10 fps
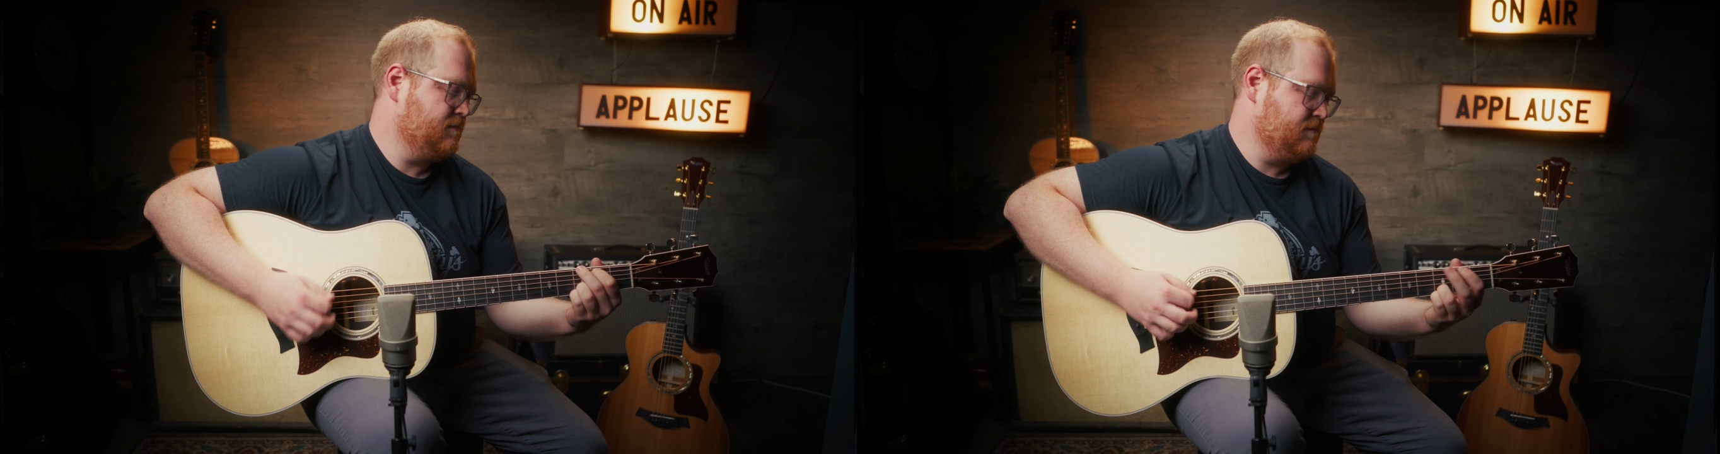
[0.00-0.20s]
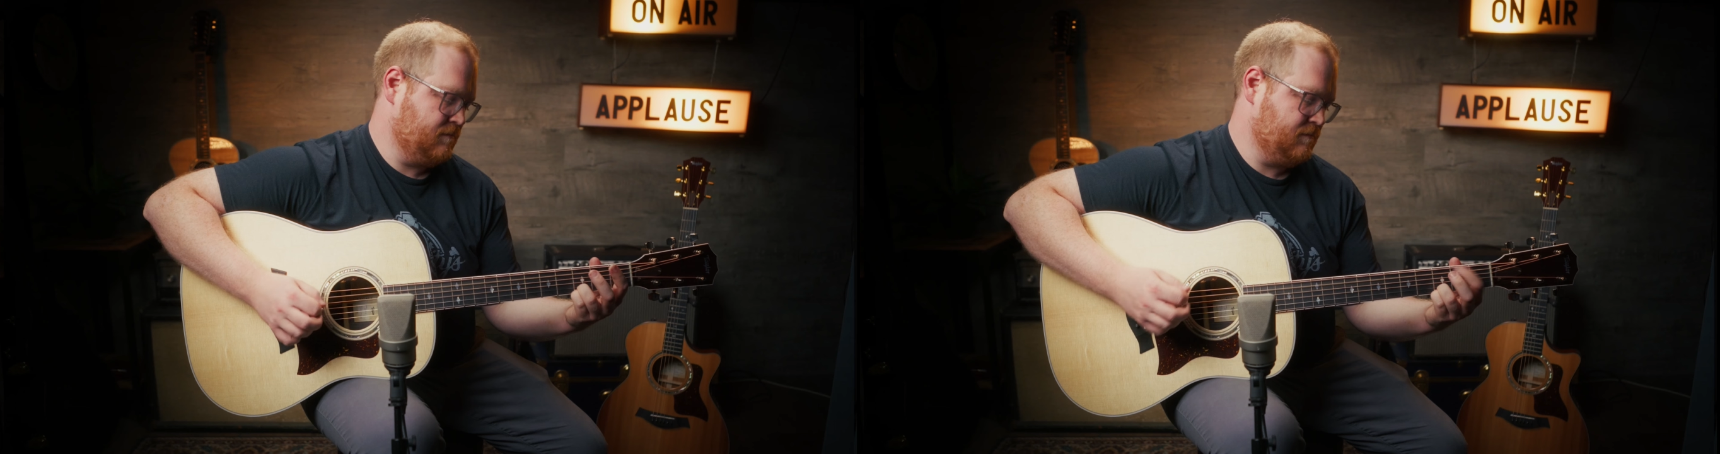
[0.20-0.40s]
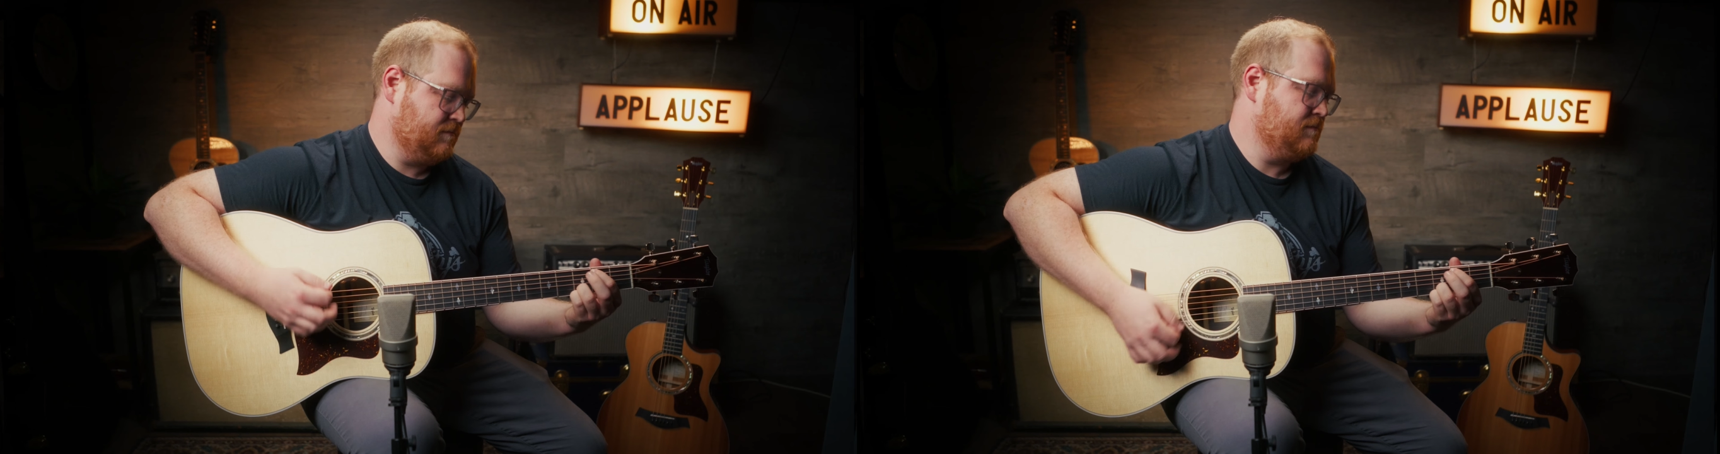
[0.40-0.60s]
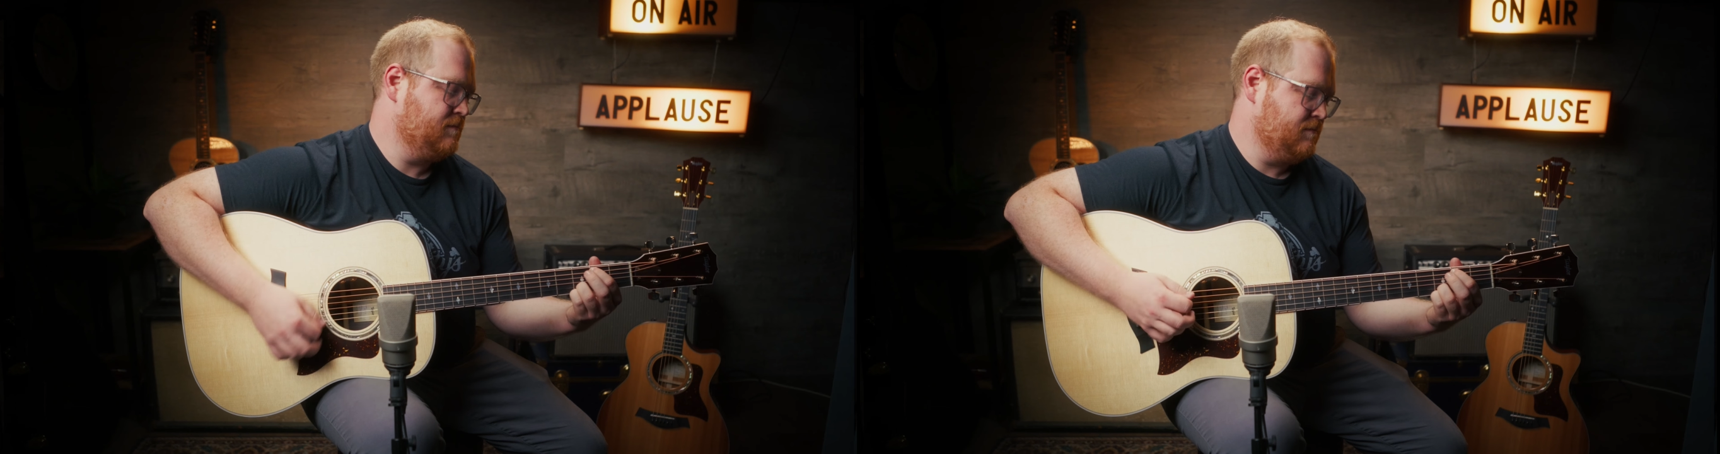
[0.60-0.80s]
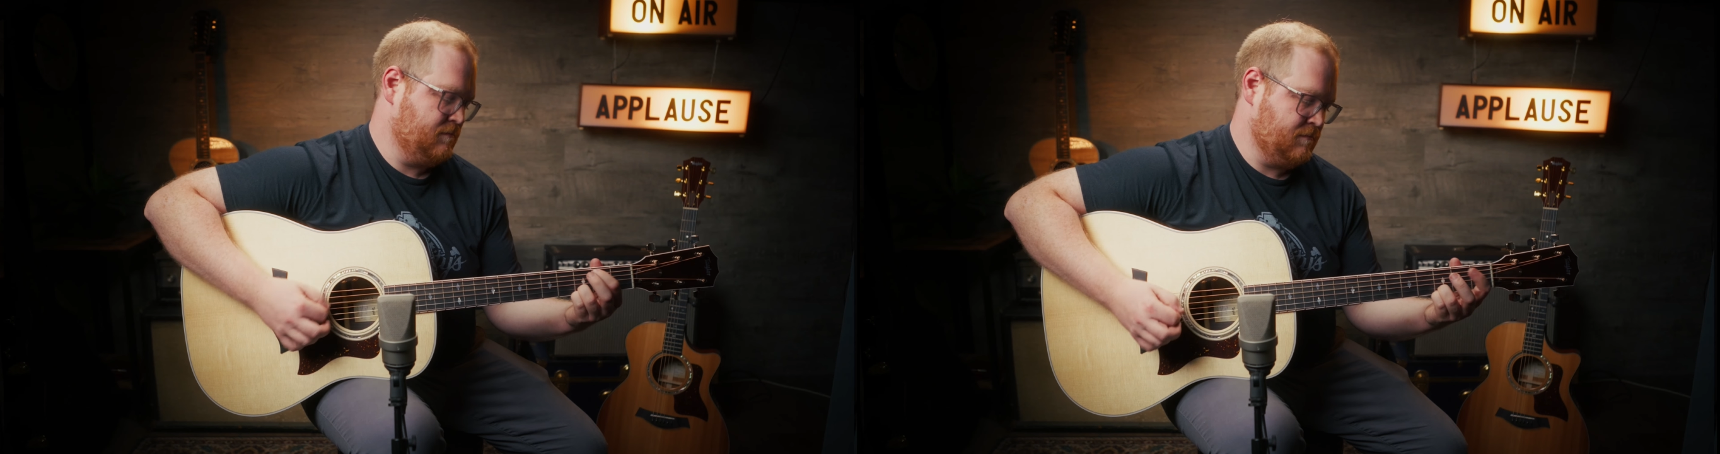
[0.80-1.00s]
please
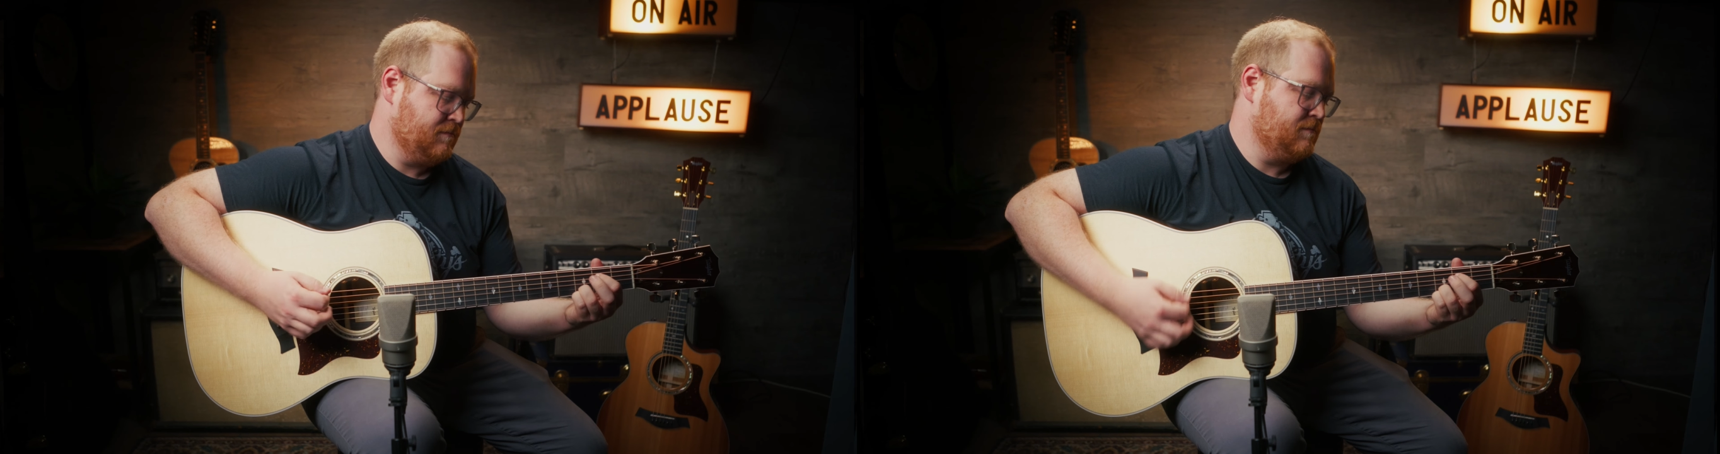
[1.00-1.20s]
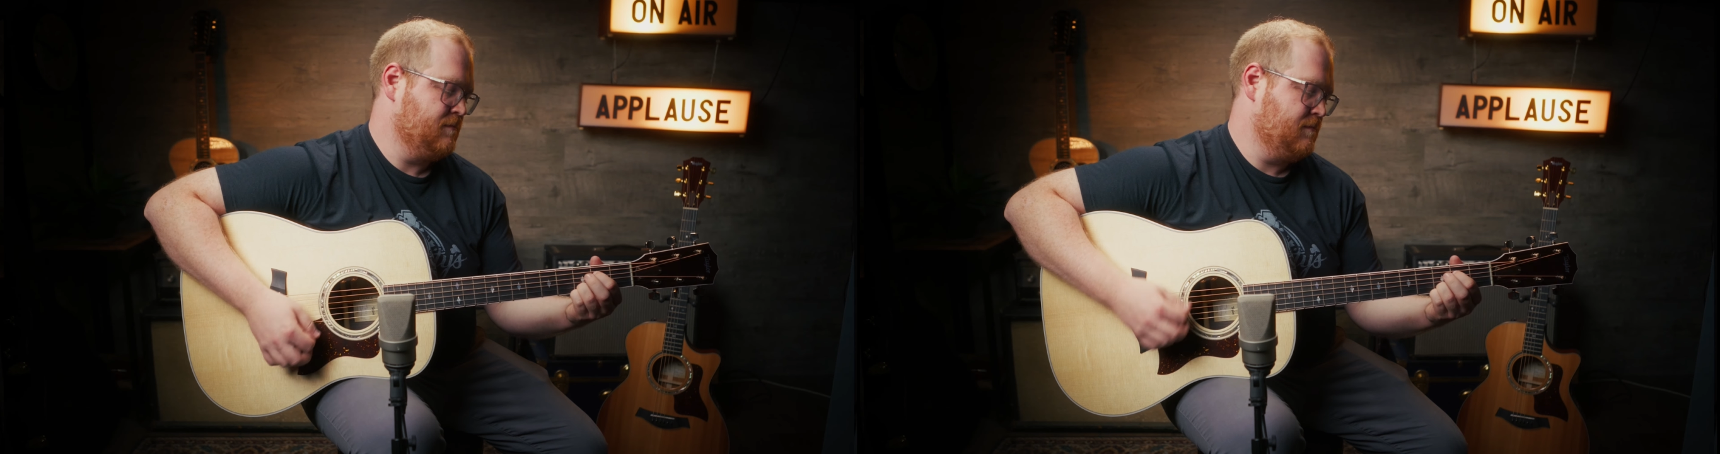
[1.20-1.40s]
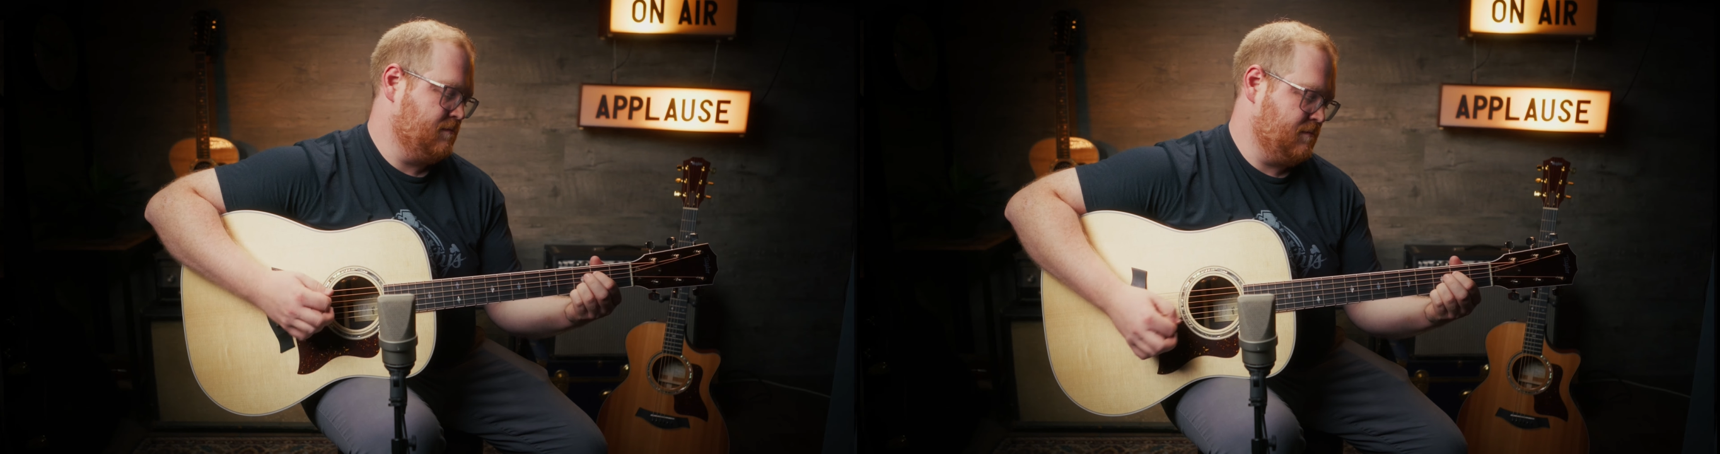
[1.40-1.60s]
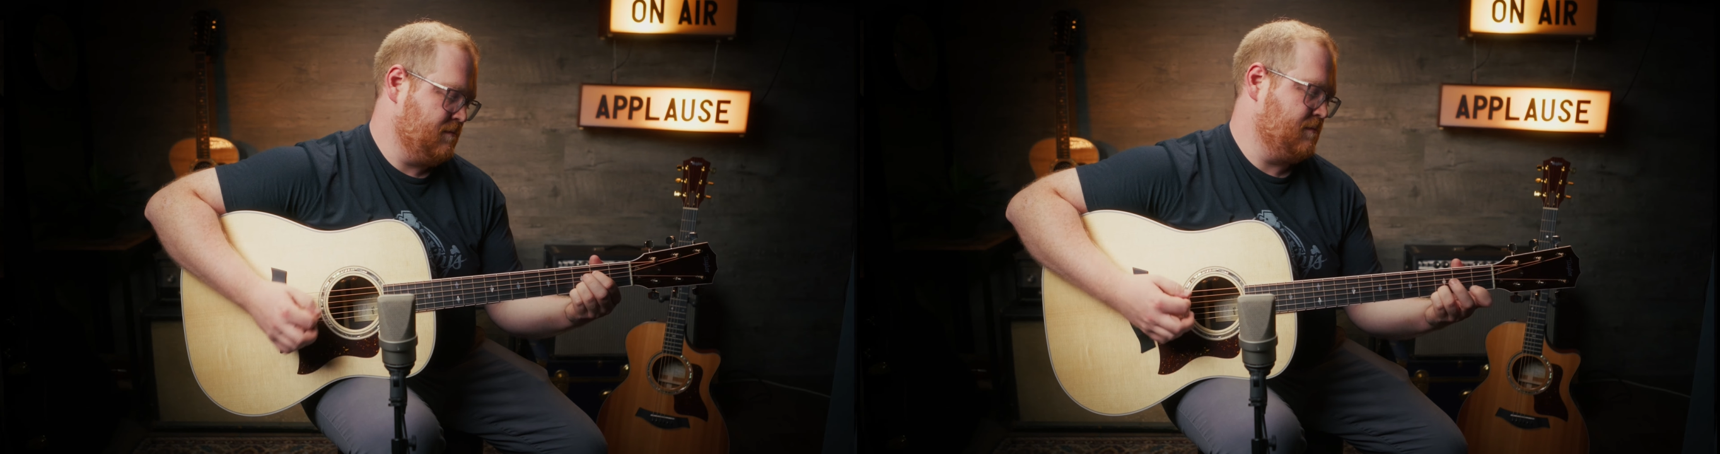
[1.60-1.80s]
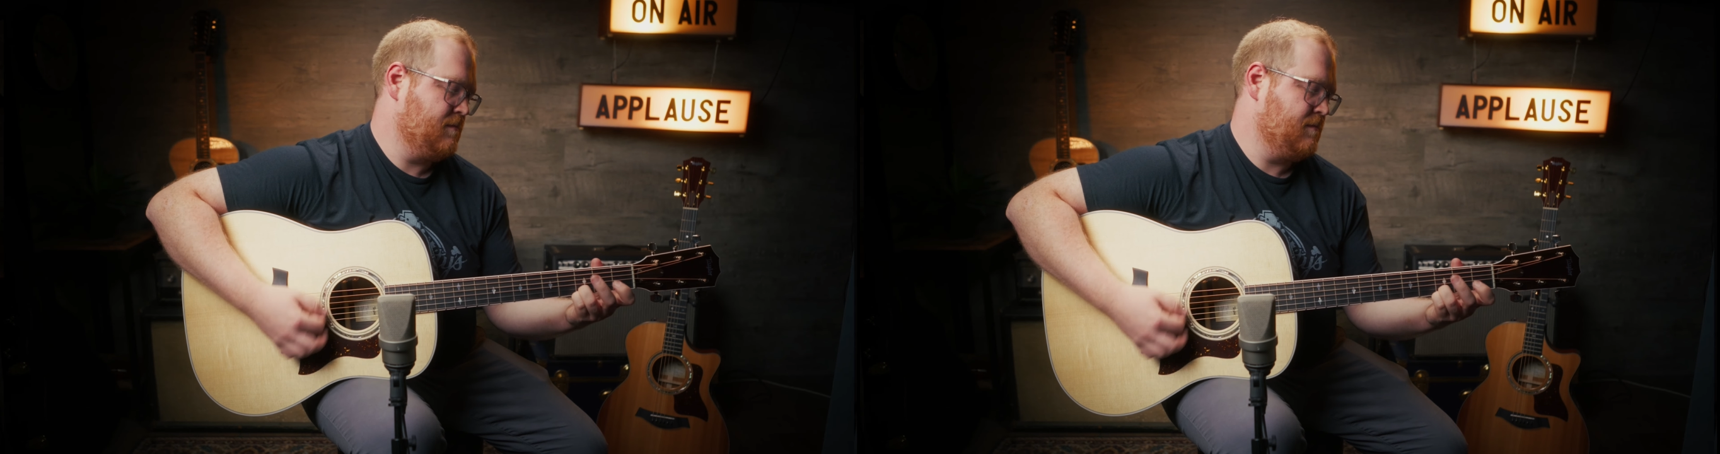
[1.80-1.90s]
consider this one.